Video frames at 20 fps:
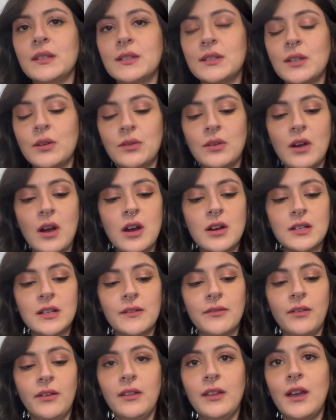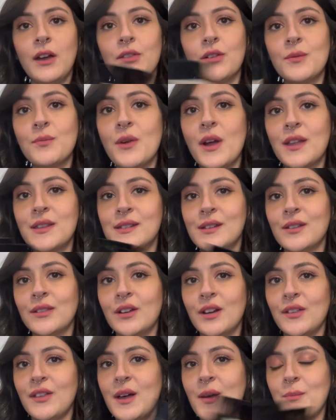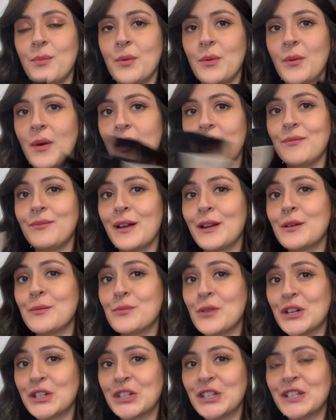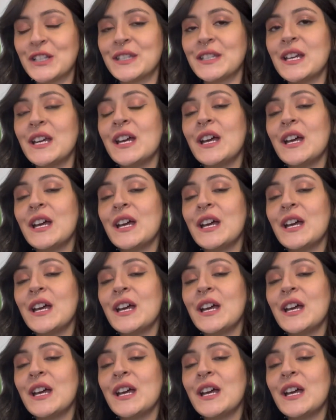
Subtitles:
So there are definitely other brands out there that provide better brushes